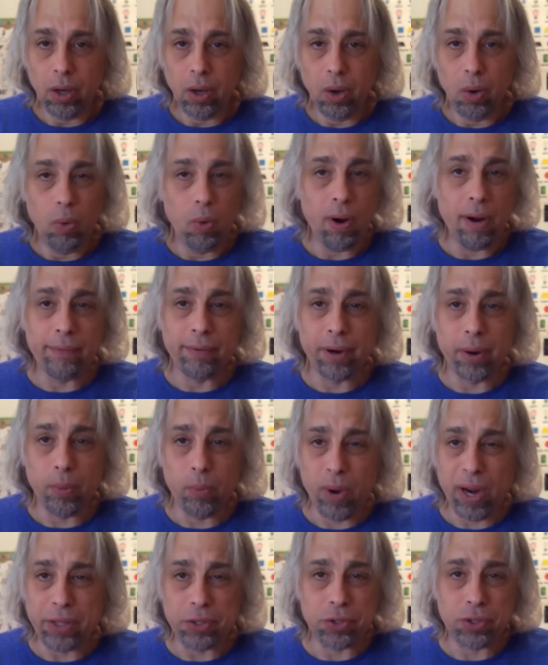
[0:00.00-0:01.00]
whoever
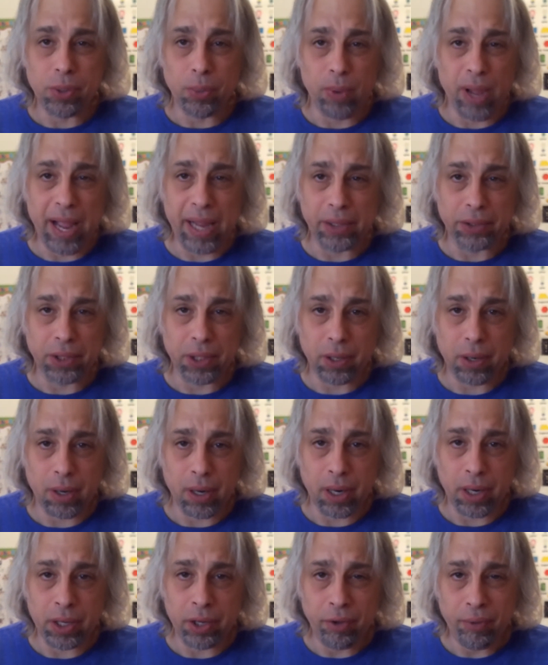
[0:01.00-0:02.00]
wins the wild
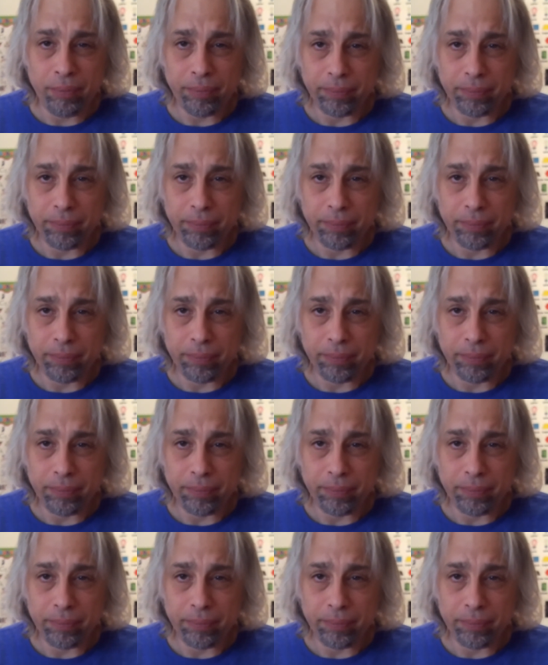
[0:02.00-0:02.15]
card